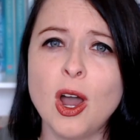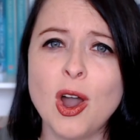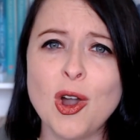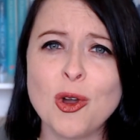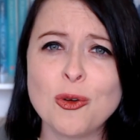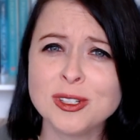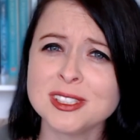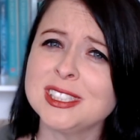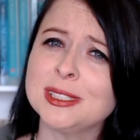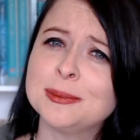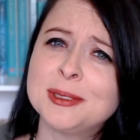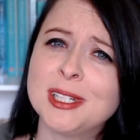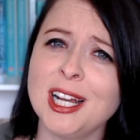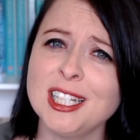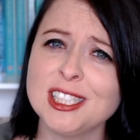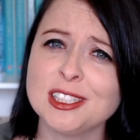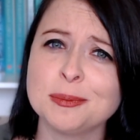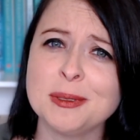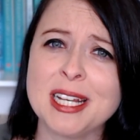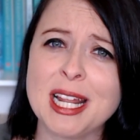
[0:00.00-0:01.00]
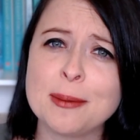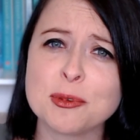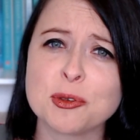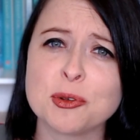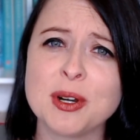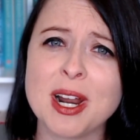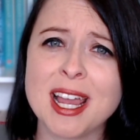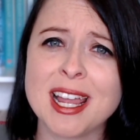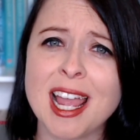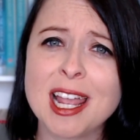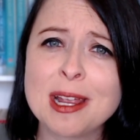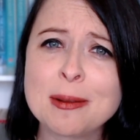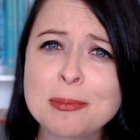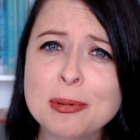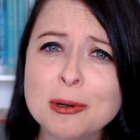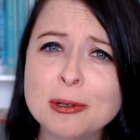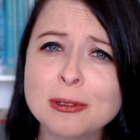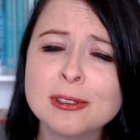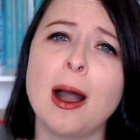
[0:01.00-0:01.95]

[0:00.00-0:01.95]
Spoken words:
What's up guys, my name's Renee April.